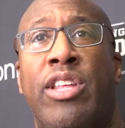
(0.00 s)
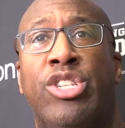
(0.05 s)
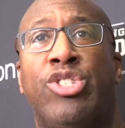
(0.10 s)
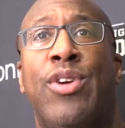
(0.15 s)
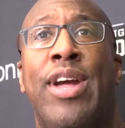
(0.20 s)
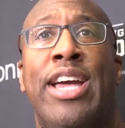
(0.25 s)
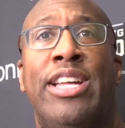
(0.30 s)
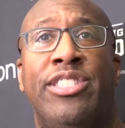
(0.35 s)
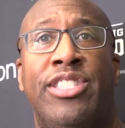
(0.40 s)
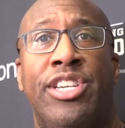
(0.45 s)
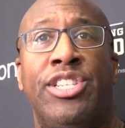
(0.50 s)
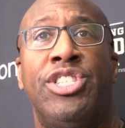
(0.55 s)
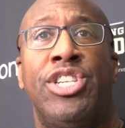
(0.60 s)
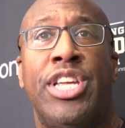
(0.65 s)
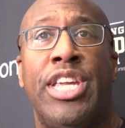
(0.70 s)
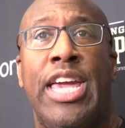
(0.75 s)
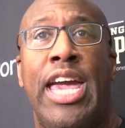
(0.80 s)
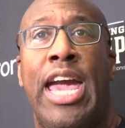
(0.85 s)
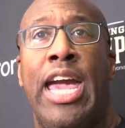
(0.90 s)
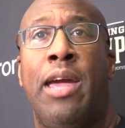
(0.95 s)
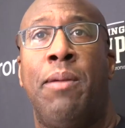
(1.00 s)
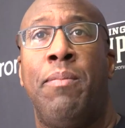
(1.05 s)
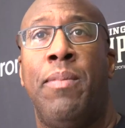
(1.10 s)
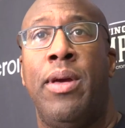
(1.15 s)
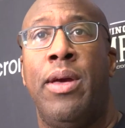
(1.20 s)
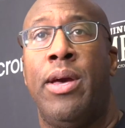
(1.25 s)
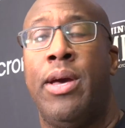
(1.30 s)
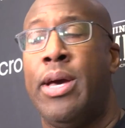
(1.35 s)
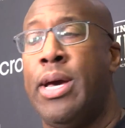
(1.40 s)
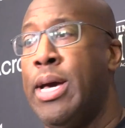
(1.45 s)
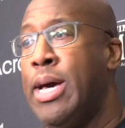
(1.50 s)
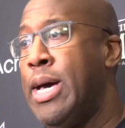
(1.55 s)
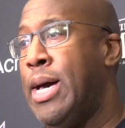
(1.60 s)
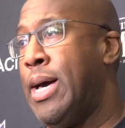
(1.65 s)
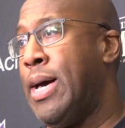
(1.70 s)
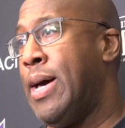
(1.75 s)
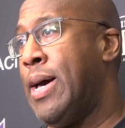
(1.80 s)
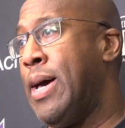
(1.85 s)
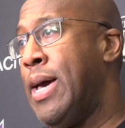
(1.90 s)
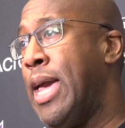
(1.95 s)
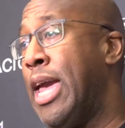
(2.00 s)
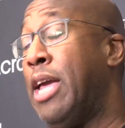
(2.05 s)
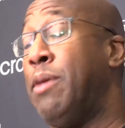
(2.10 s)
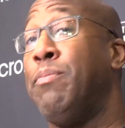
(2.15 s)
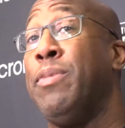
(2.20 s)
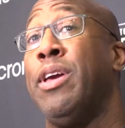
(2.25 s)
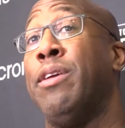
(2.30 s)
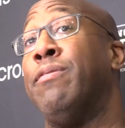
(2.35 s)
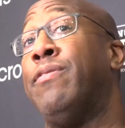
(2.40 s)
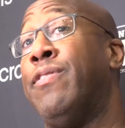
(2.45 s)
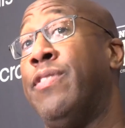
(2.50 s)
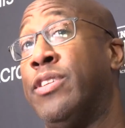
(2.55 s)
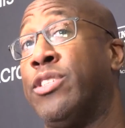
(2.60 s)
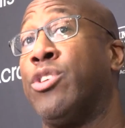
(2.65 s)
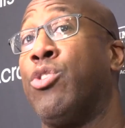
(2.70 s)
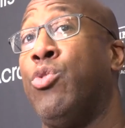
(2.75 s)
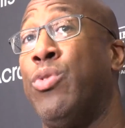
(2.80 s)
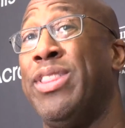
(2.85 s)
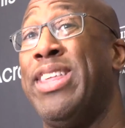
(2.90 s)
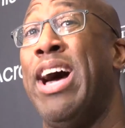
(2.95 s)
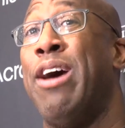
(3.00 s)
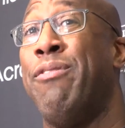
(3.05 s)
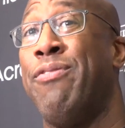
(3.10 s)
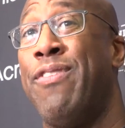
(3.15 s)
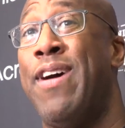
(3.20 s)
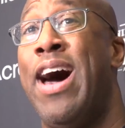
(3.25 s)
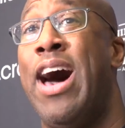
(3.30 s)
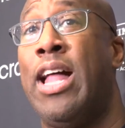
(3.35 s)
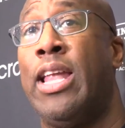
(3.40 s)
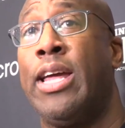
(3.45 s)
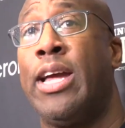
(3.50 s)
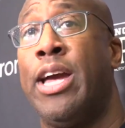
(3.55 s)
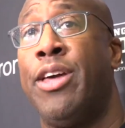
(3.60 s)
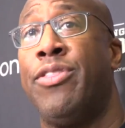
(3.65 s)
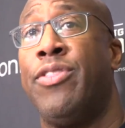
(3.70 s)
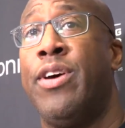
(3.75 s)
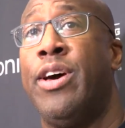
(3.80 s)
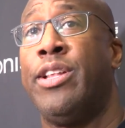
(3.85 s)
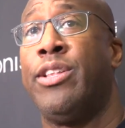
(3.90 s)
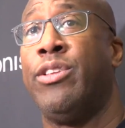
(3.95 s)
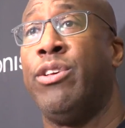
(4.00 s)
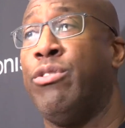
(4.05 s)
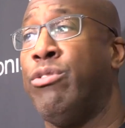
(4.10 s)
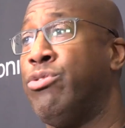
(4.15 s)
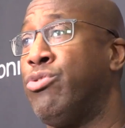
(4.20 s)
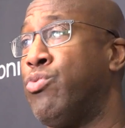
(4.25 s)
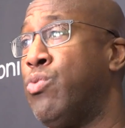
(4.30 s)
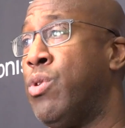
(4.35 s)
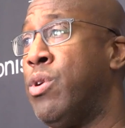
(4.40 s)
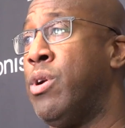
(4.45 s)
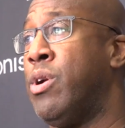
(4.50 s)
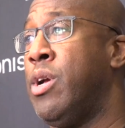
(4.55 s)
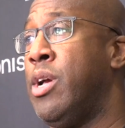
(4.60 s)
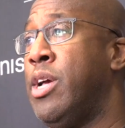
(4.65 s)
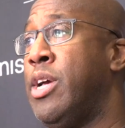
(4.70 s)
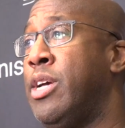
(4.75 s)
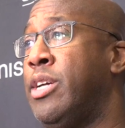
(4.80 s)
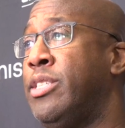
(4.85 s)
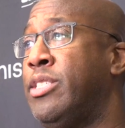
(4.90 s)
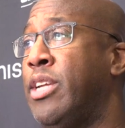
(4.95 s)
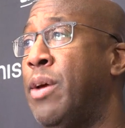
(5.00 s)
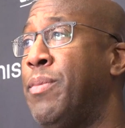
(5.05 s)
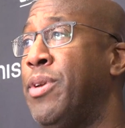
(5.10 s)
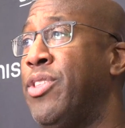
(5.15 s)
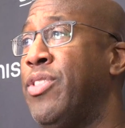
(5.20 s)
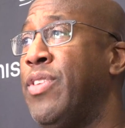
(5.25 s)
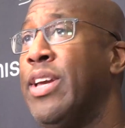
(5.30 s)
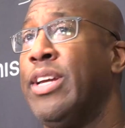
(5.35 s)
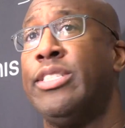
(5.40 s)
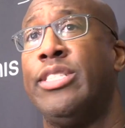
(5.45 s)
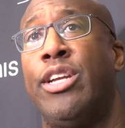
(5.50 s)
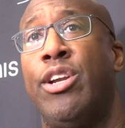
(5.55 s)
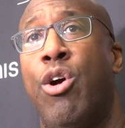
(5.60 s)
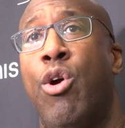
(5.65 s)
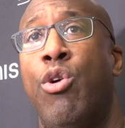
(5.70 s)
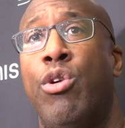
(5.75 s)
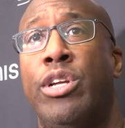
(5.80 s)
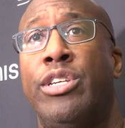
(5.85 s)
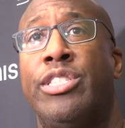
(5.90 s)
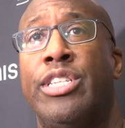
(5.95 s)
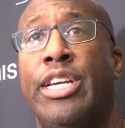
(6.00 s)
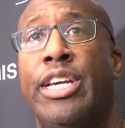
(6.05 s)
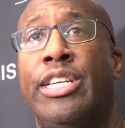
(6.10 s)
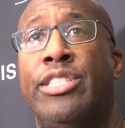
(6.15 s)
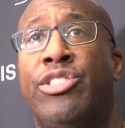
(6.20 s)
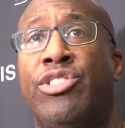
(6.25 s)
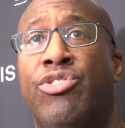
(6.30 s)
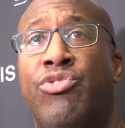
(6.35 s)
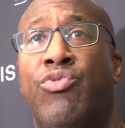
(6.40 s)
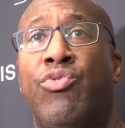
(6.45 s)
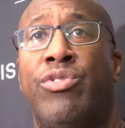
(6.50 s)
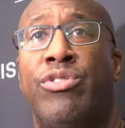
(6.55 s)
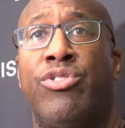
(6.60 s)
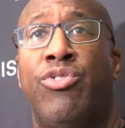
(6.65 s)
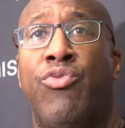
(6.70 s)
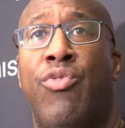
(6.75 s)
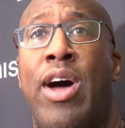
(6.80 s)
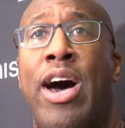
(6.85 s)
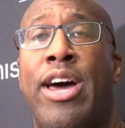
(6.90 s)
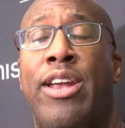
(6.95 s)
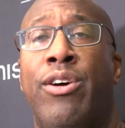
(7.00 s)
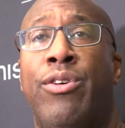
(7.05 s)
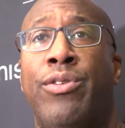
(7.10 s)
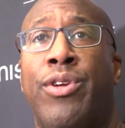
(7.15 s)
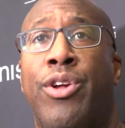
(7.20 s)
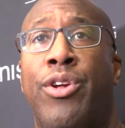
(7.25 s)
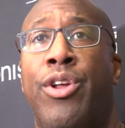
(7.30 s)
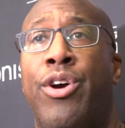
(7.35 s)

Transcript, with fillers: the transition game uh, and being physical without fouling. I thought those were some of the things that hurt us against Toronto, you